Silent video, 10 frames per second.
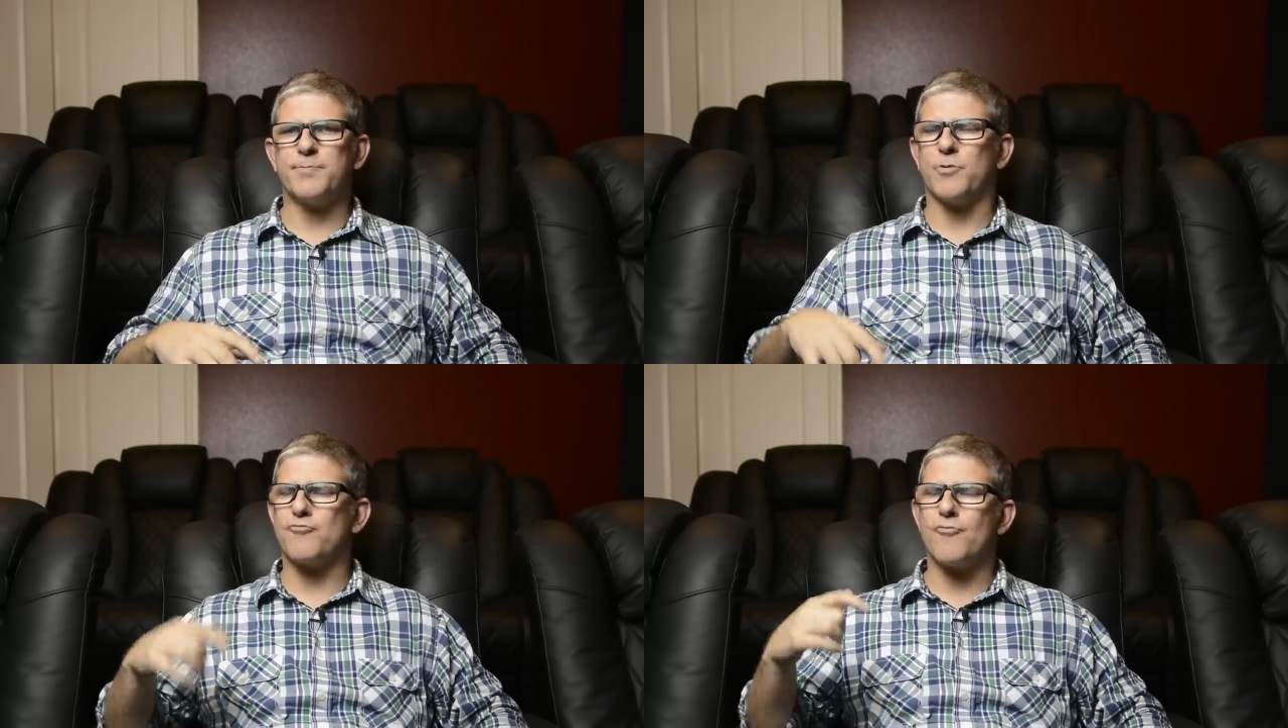
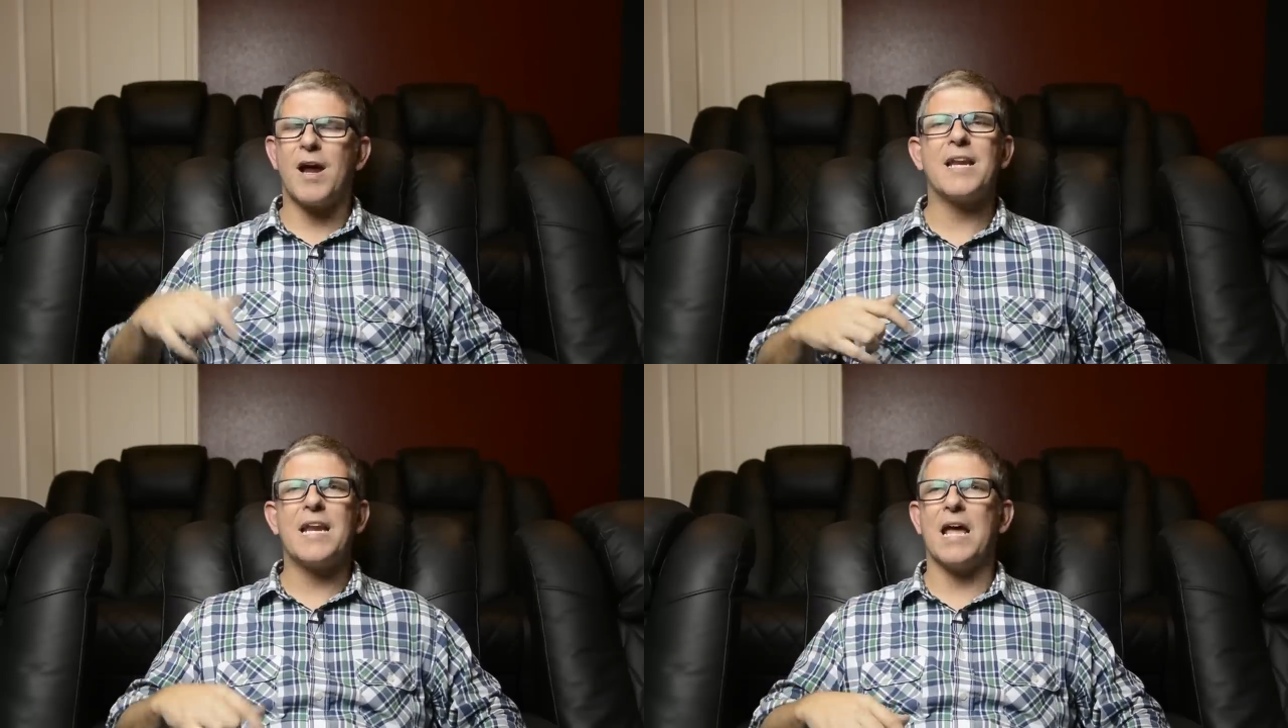but
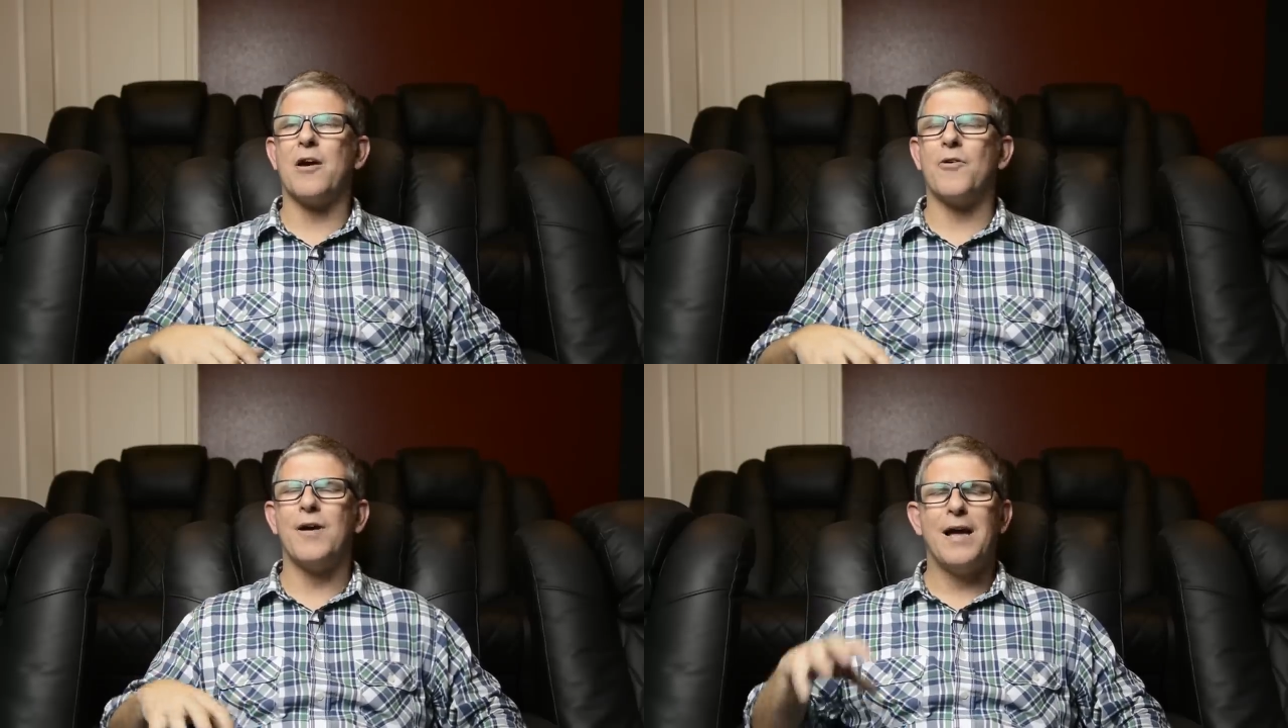right
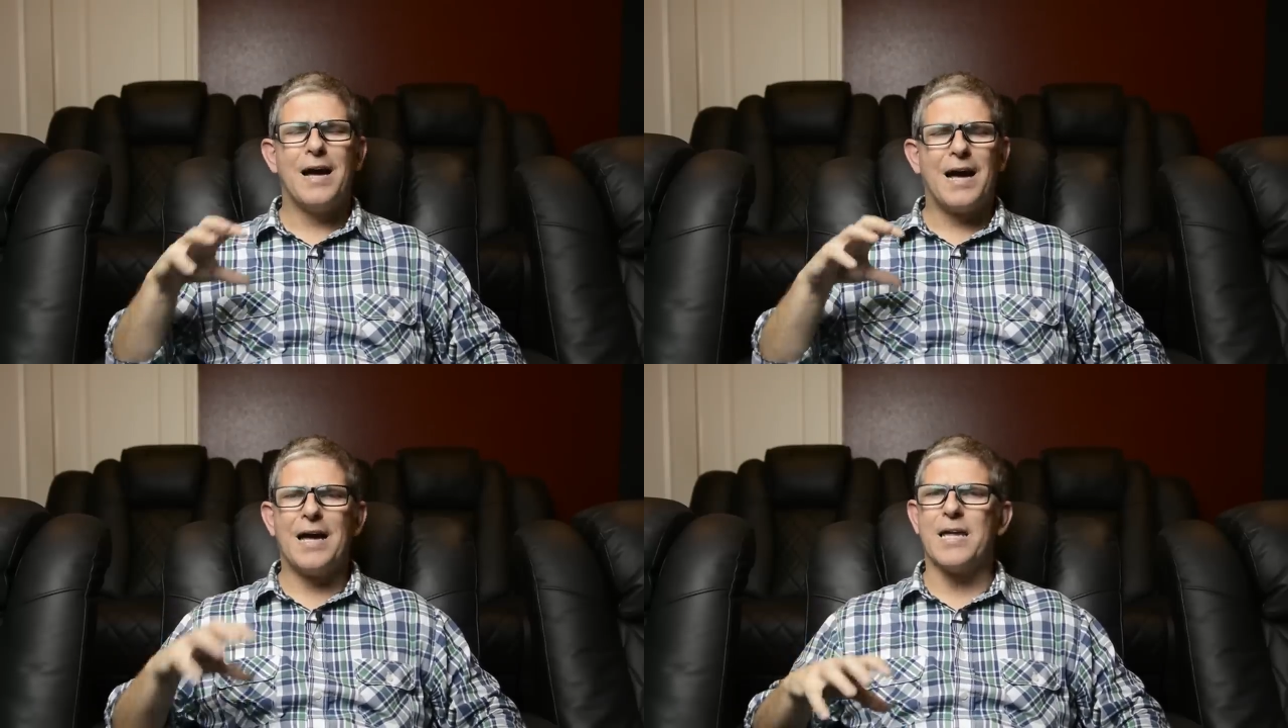now
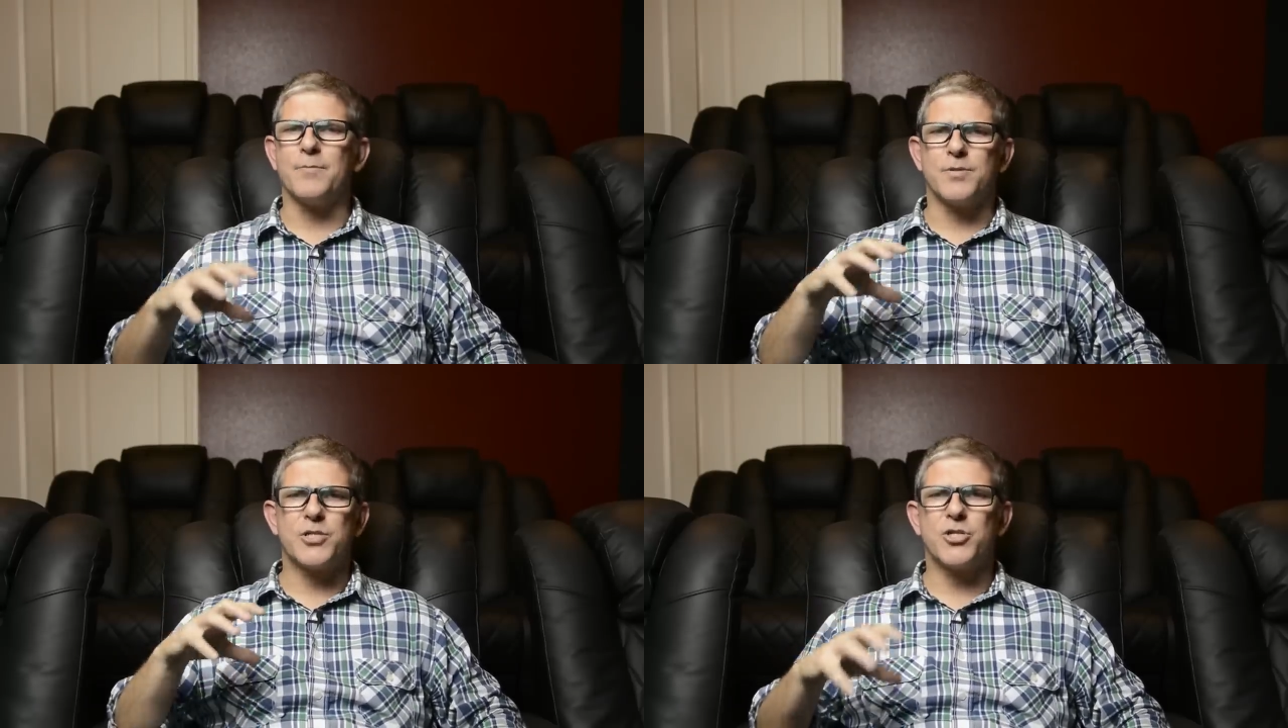I
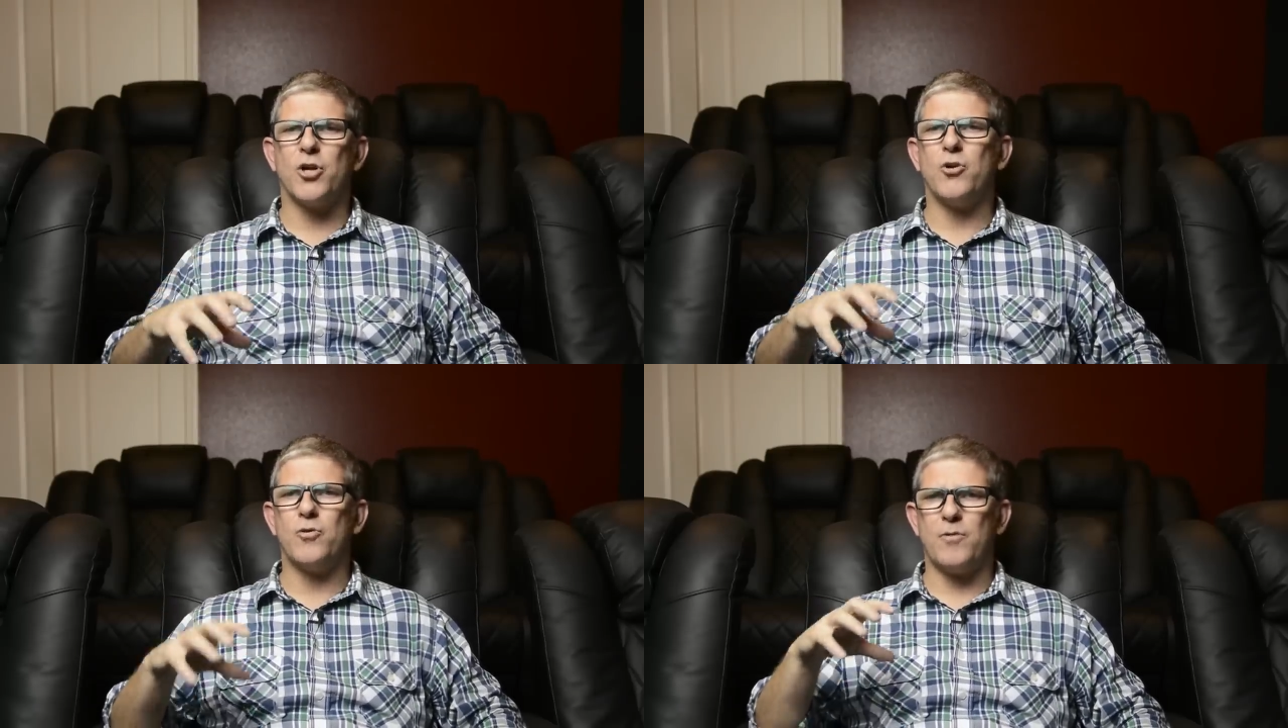am
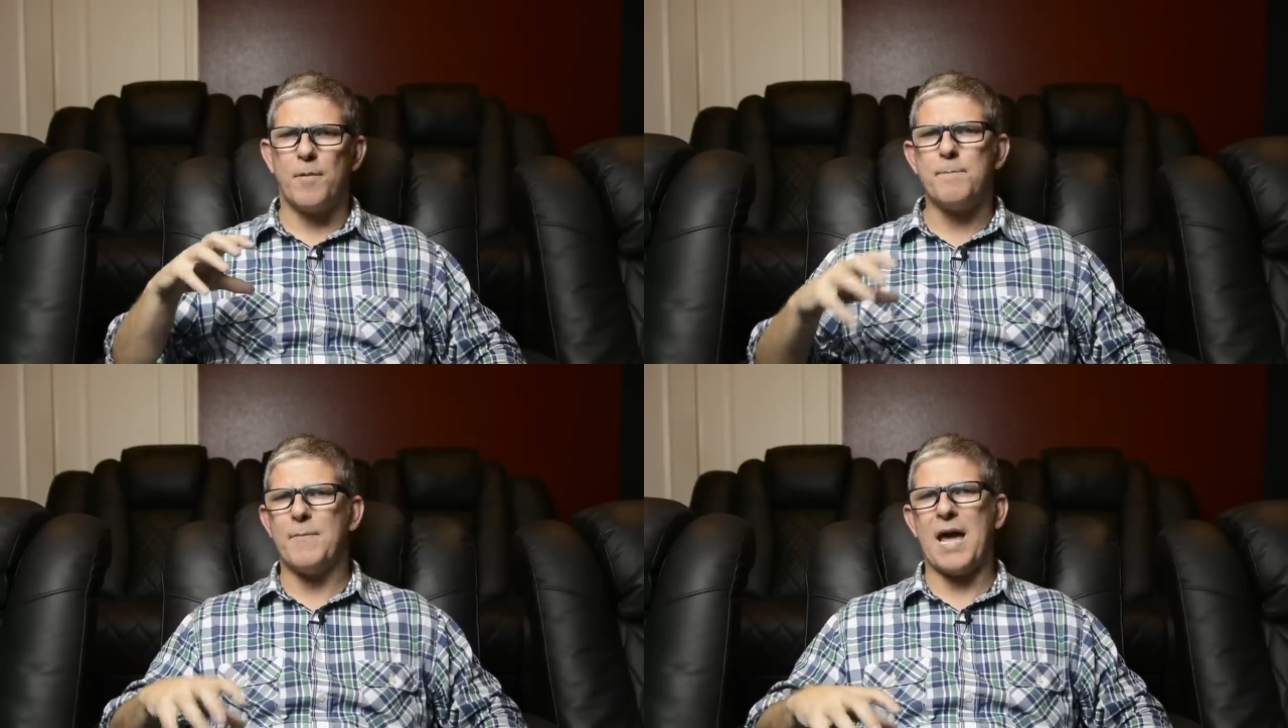so
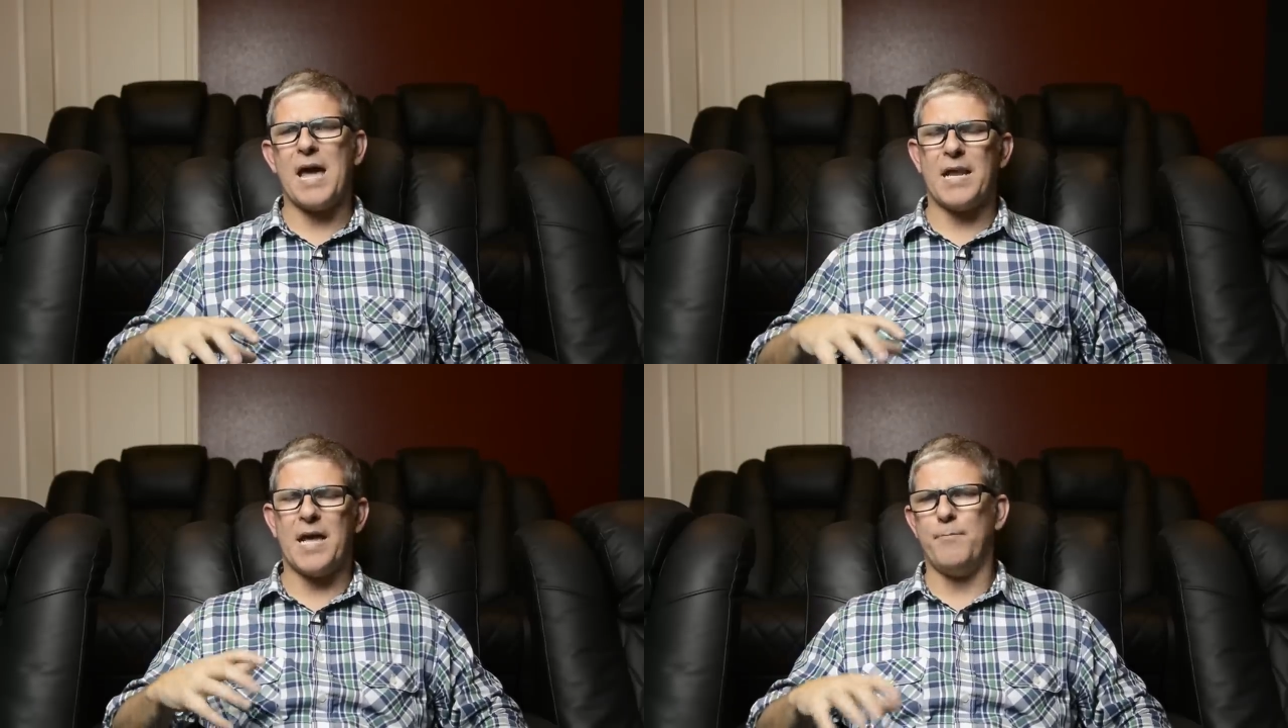
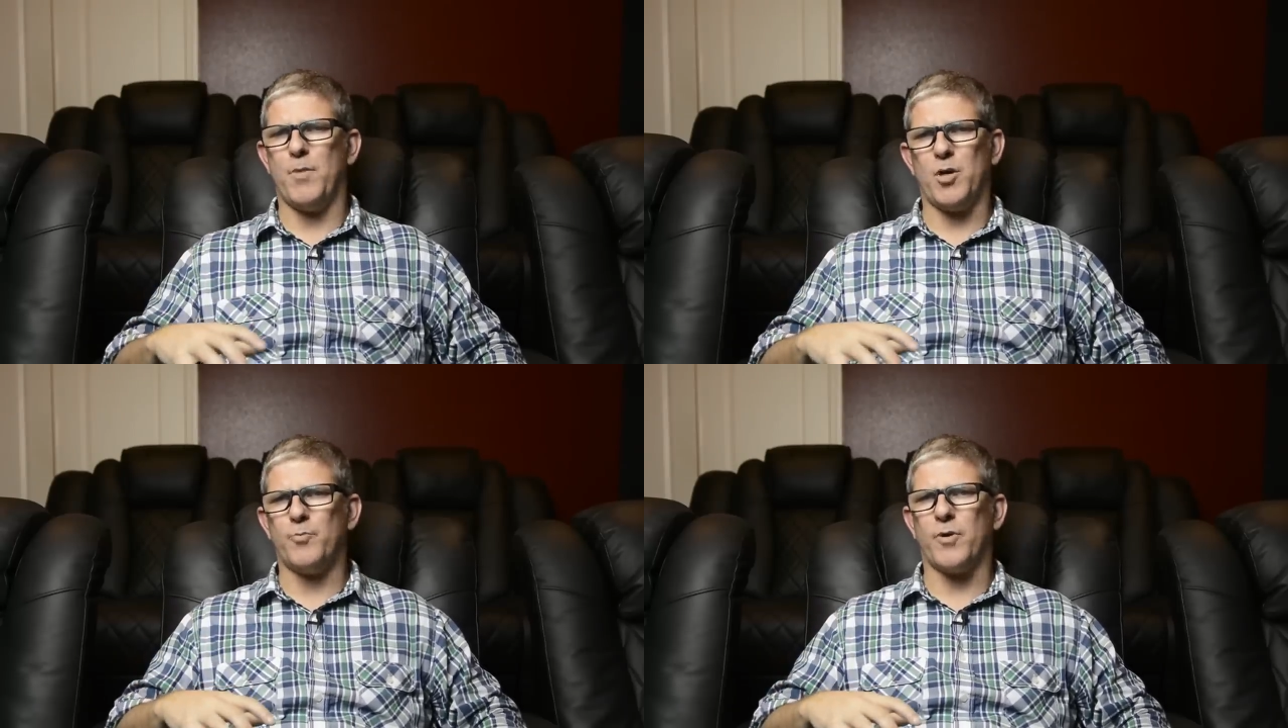mad at
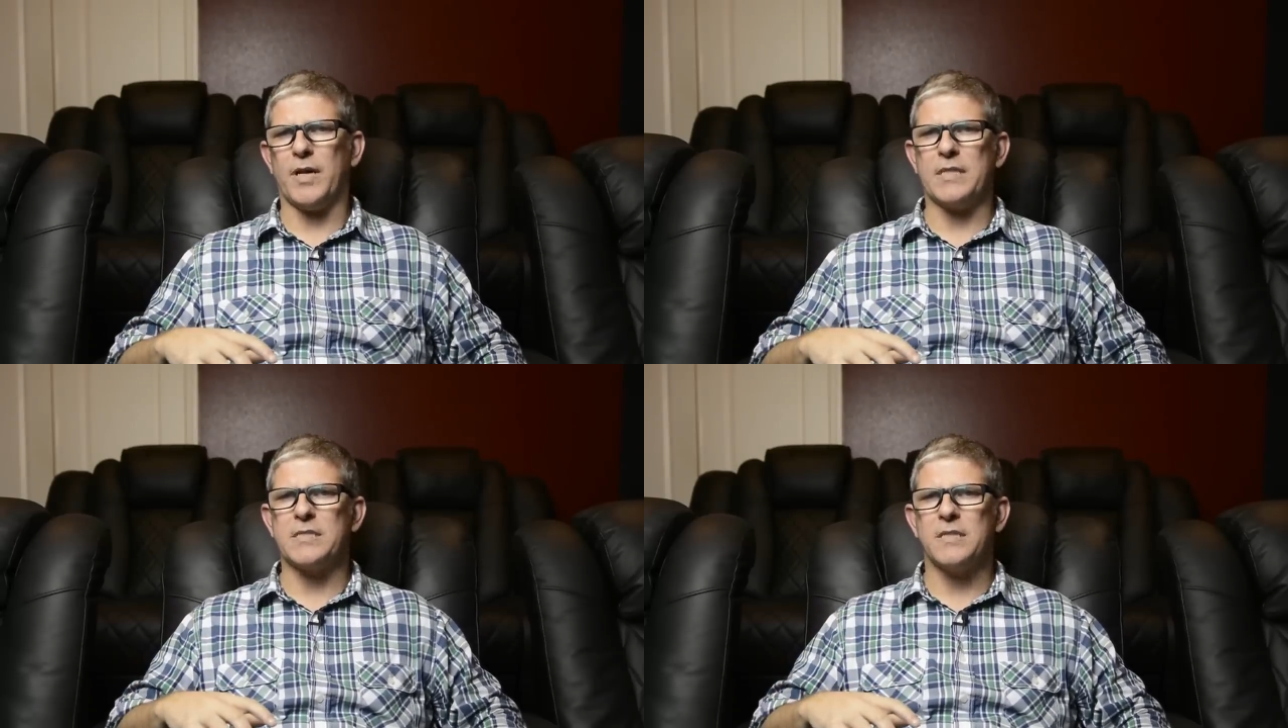
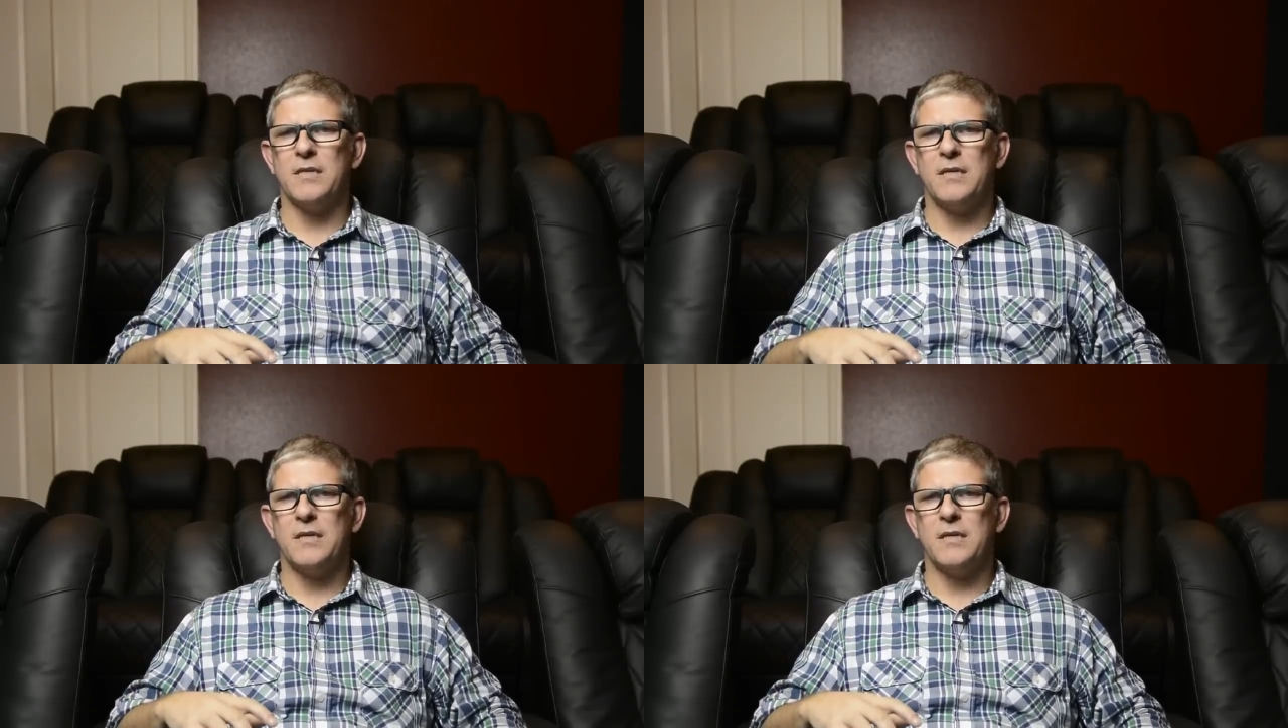Monoprice.